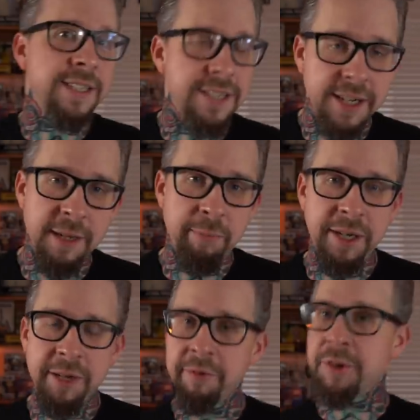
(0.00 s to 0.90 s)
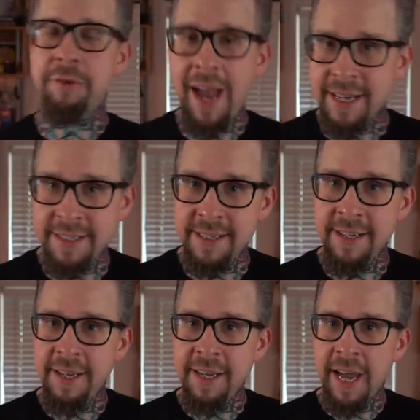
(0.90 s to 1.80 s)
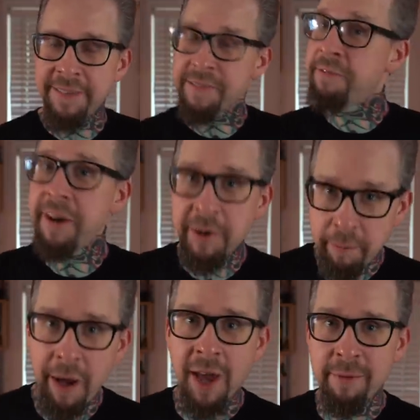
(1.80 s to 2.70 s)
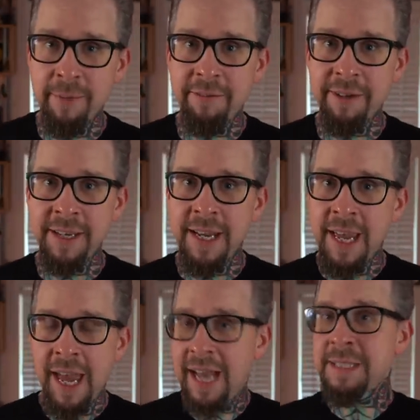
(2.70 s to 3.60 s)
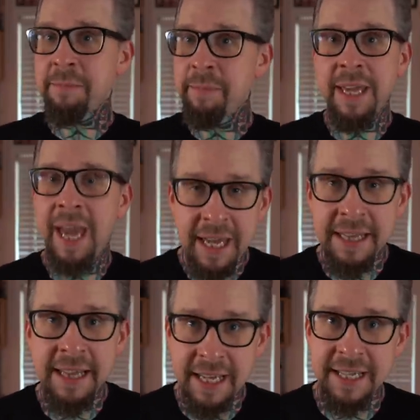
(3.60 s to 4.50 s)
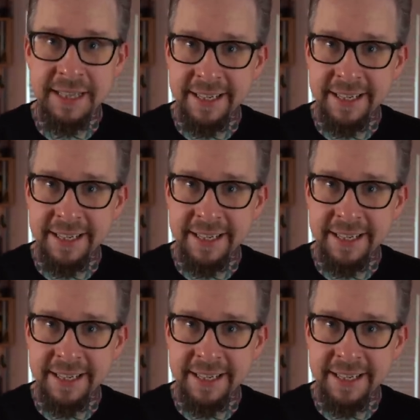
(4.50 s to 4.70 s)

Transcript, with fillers: study being retracted, at the very bottom of it has a big headline